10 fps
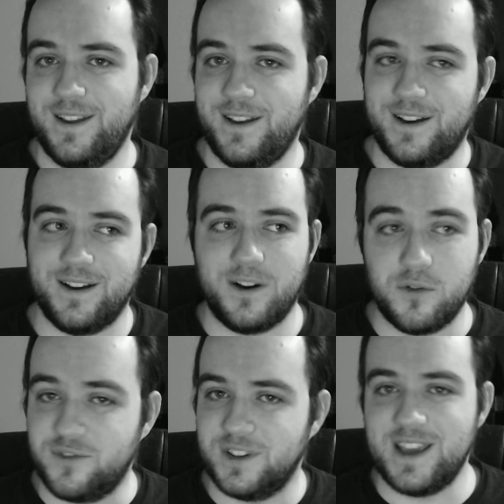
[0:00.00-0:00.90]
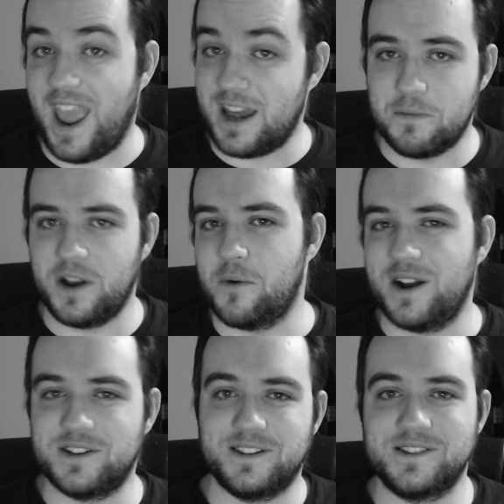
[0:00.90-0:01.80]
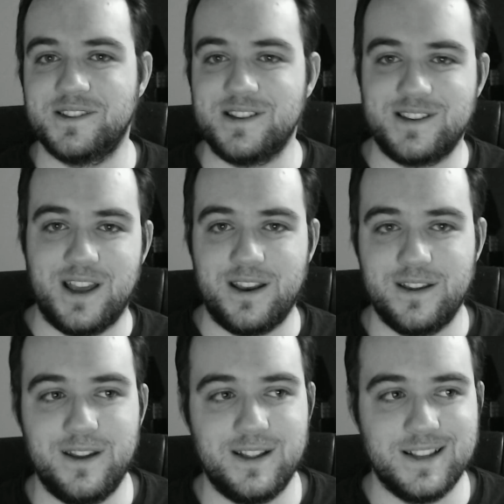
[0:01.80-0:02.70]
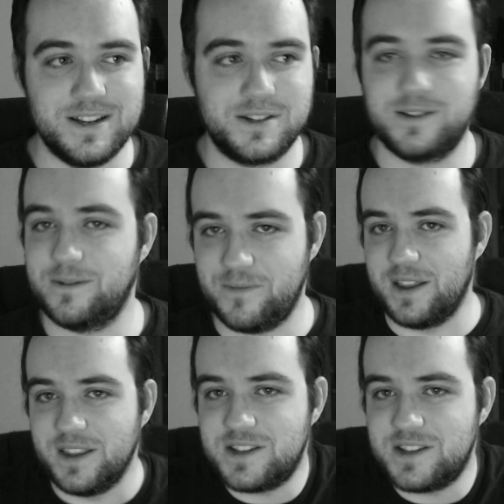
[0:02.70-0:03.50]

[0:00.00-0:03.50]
Uh, hopefully anybody watching this is excited at least at